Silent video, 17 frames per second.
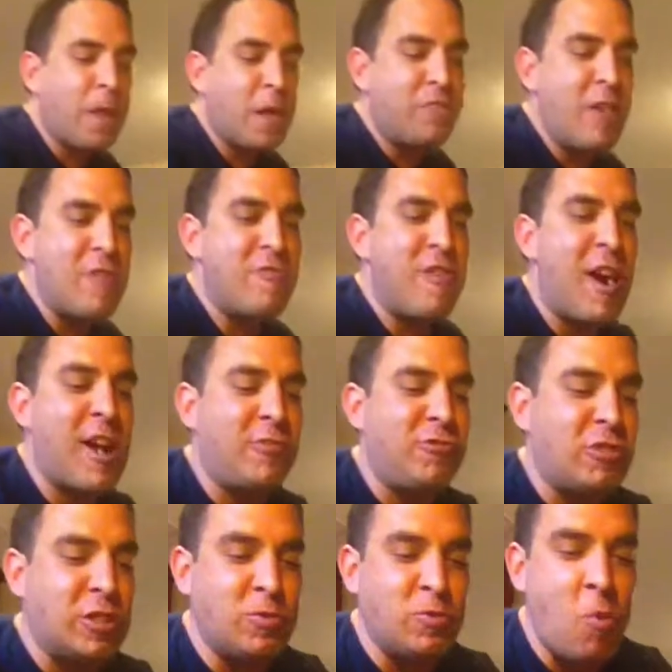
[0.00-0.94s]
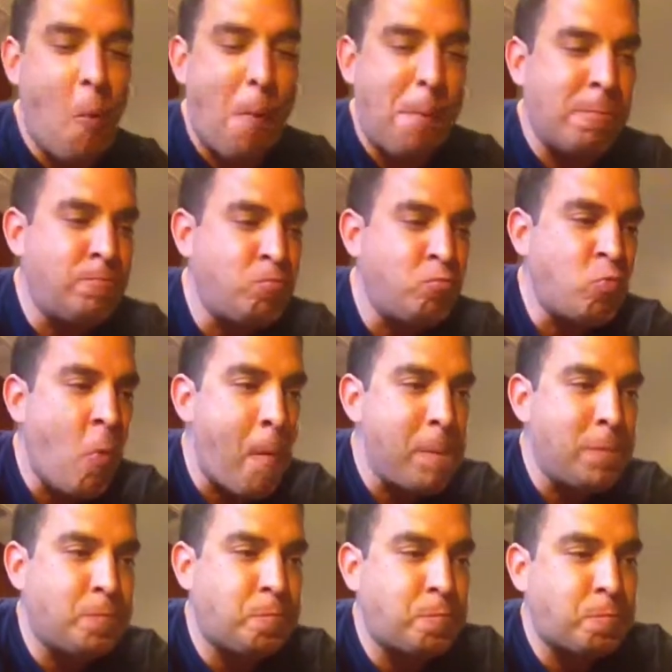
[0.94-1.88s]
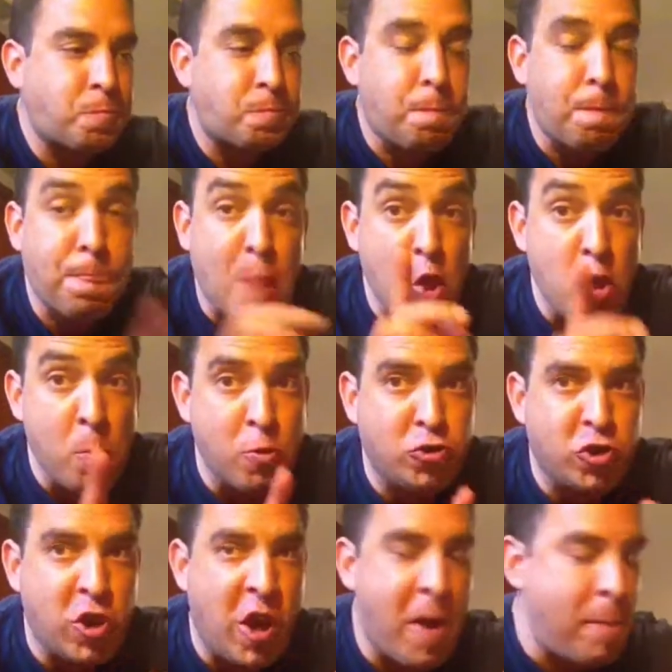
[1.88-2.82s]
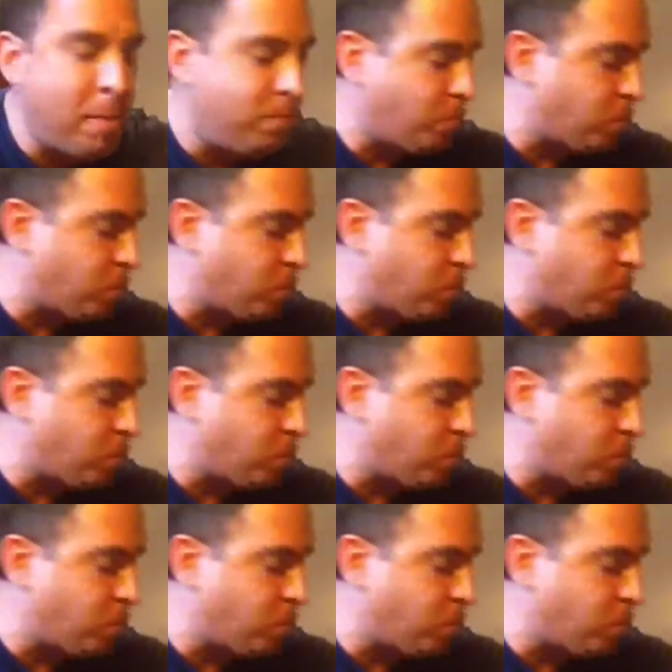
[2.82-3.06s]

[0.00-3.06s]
Fantastic. A little bit of salt.